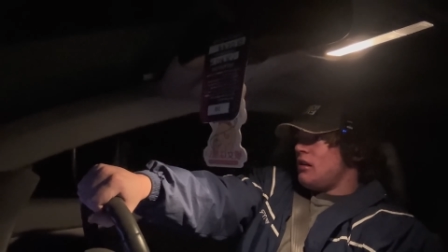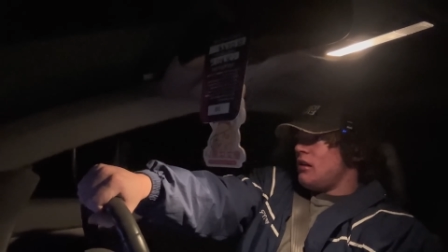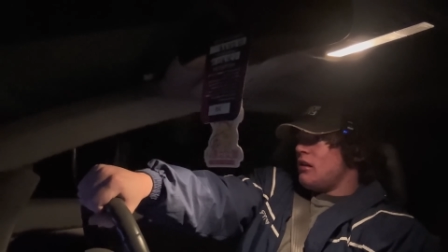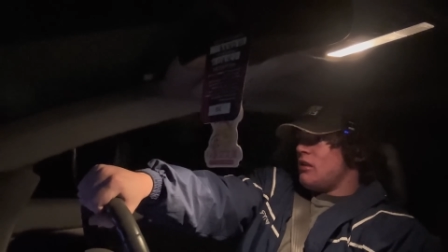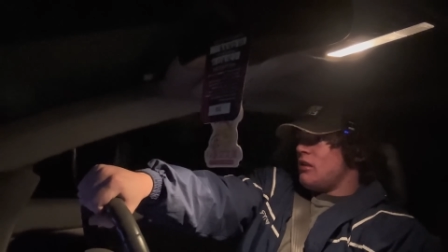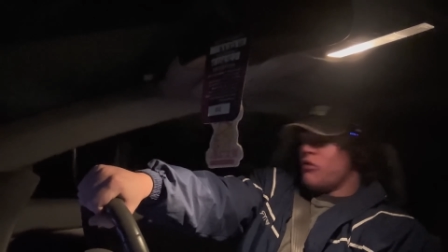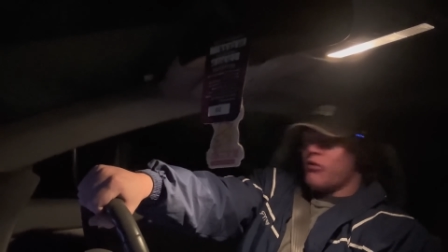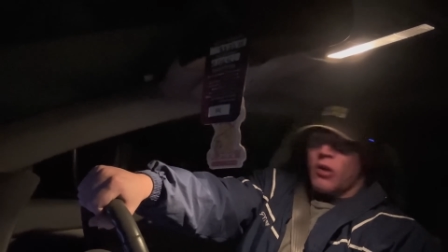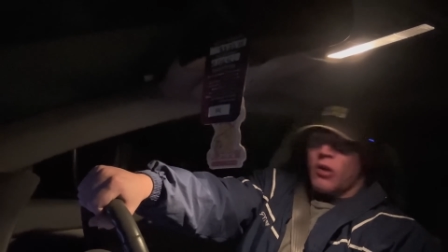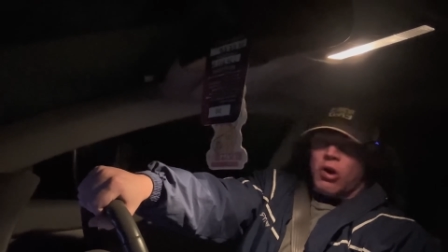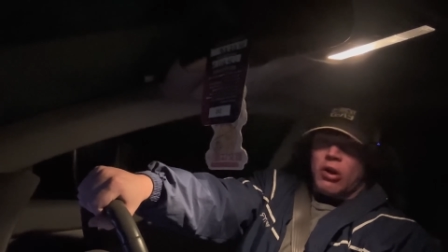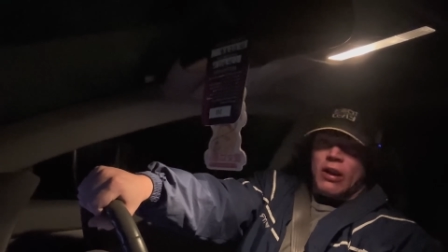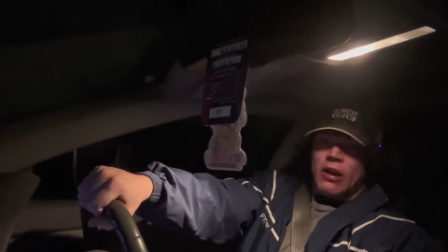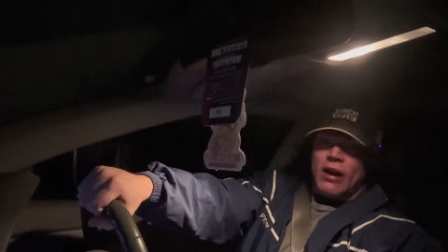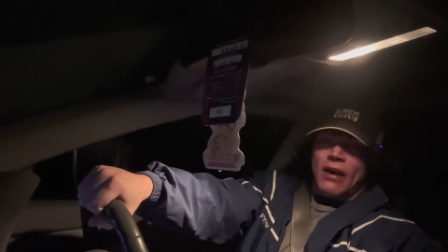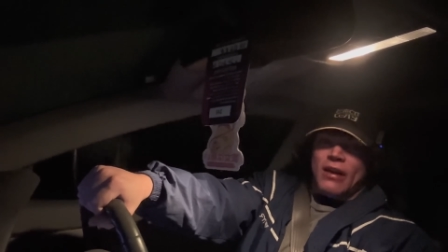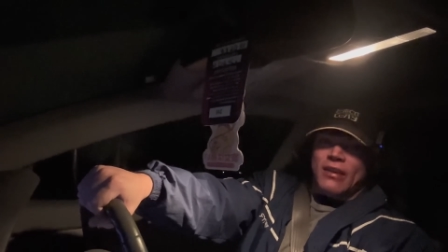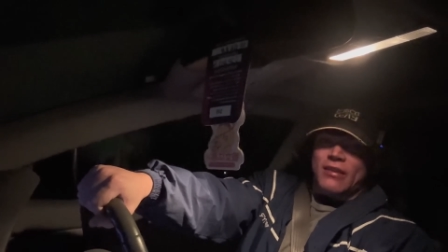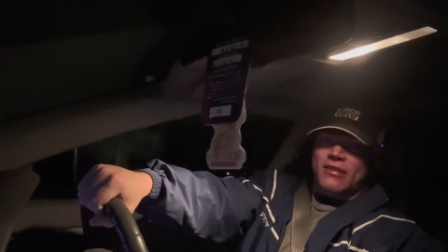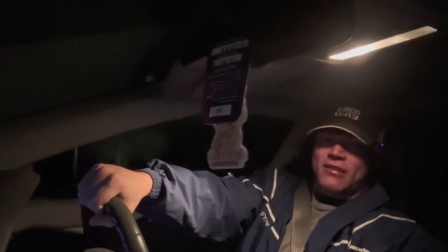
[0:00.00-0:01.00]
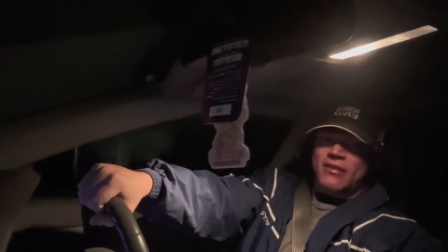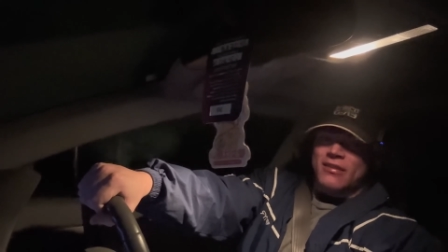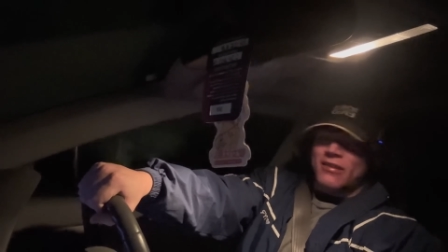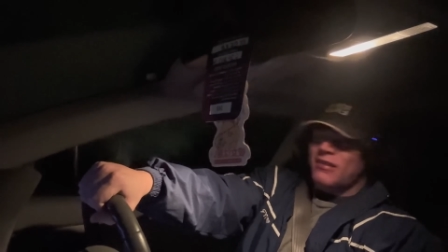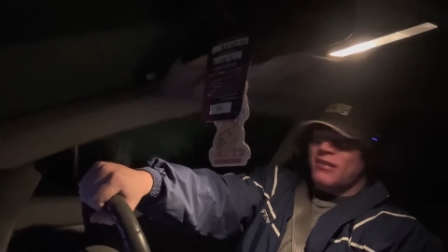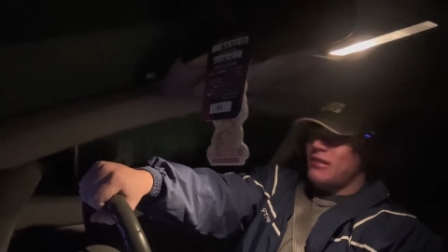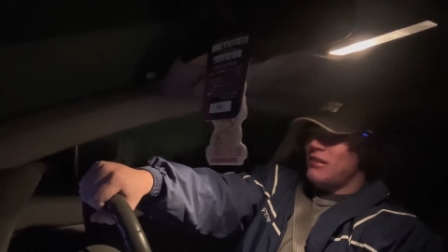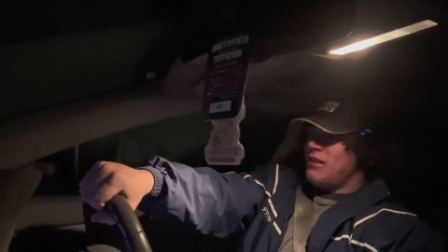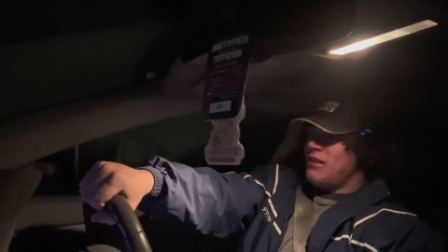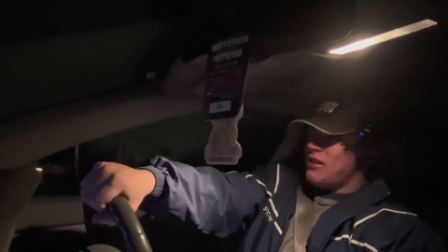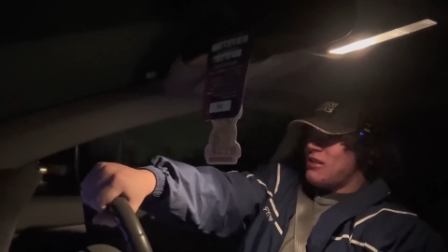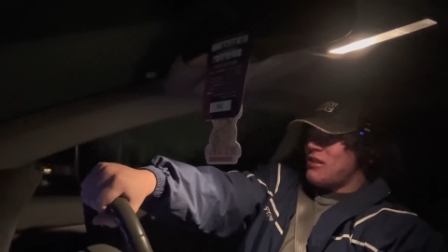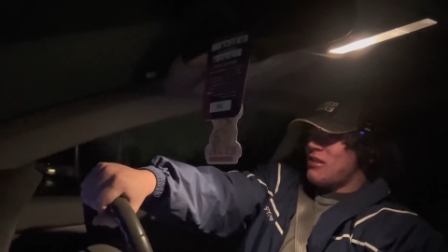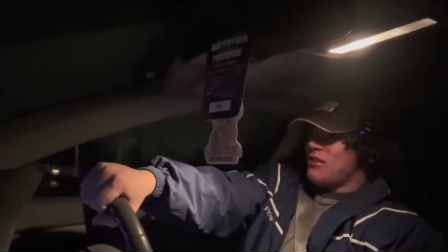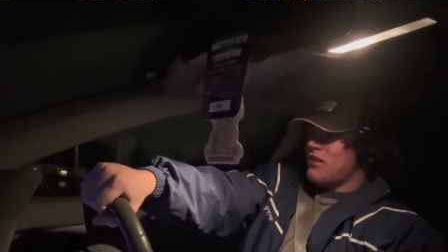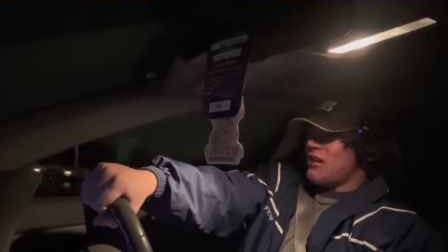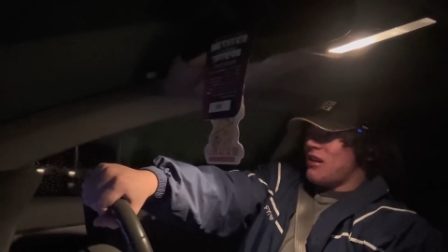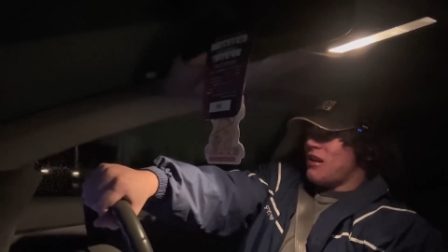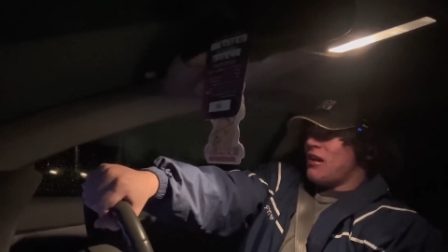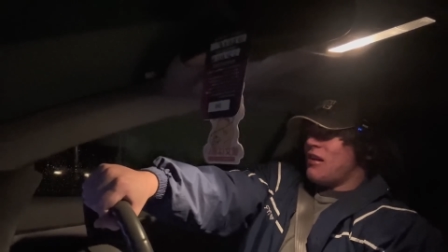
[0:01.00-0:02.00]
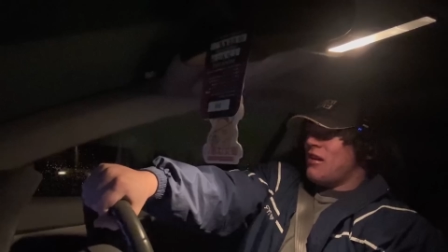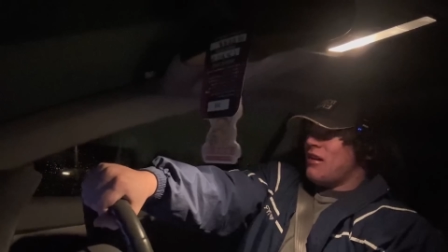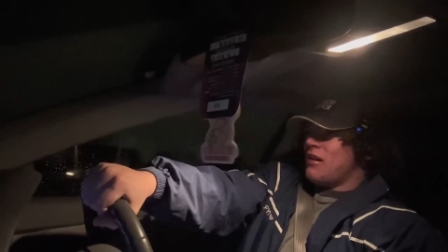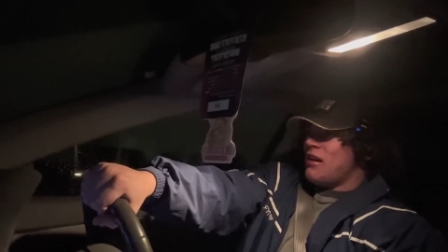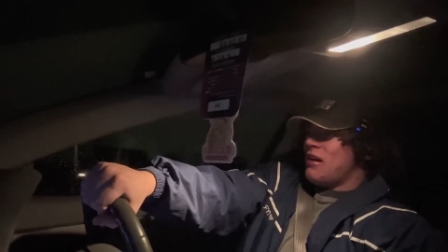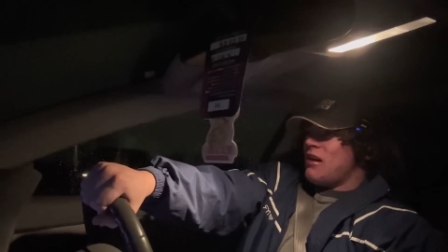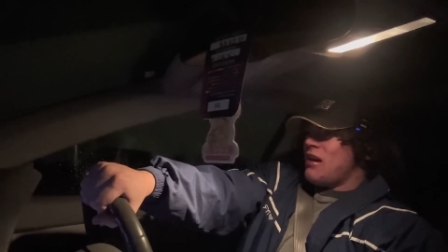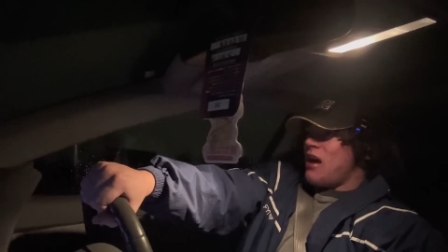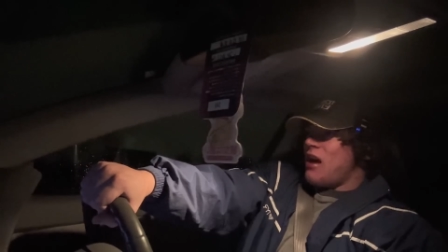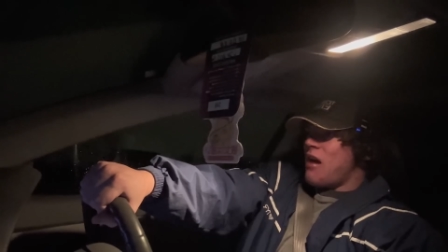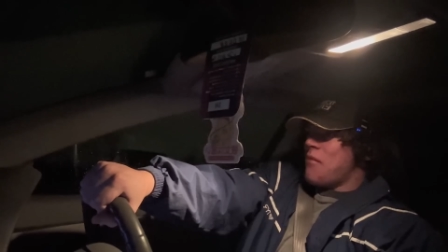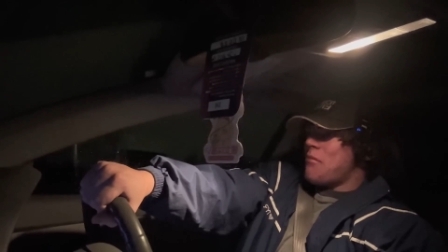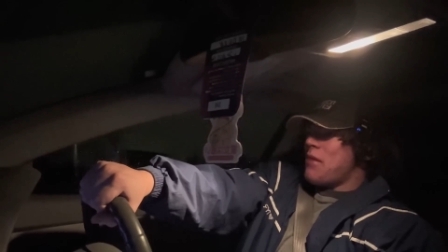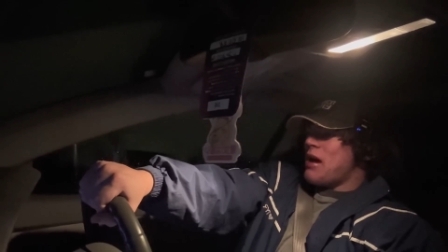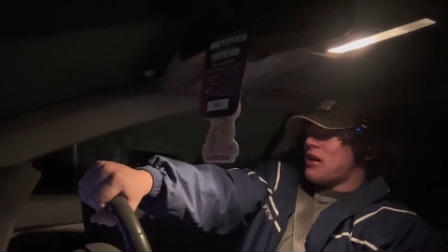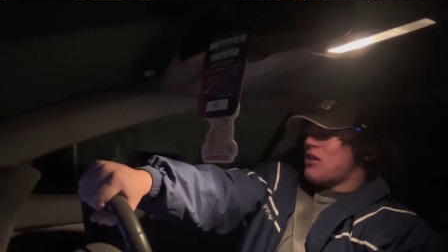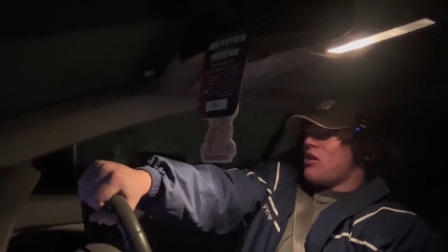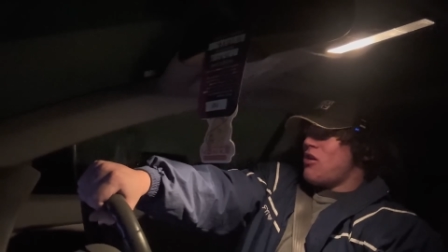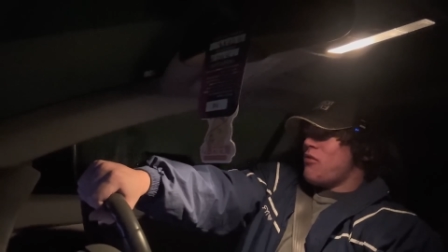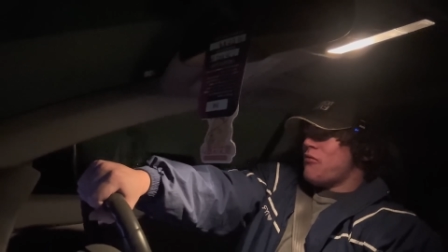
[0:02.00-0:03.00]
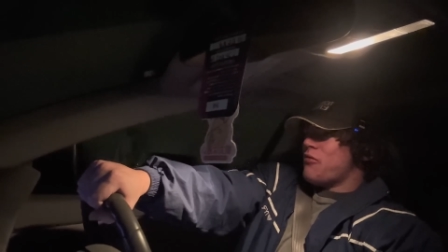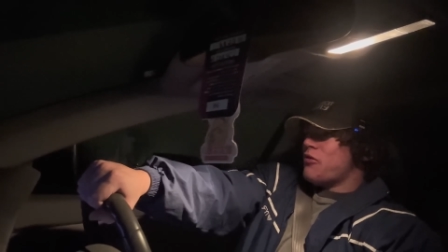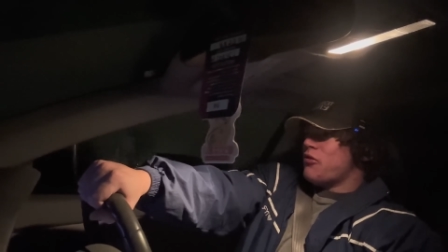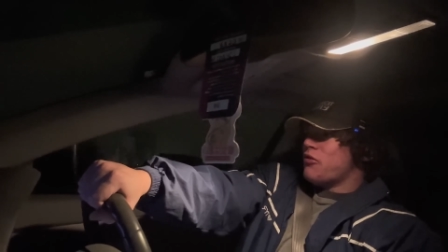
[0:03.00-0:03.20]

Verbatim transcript: is very nice. This is a I'm back home for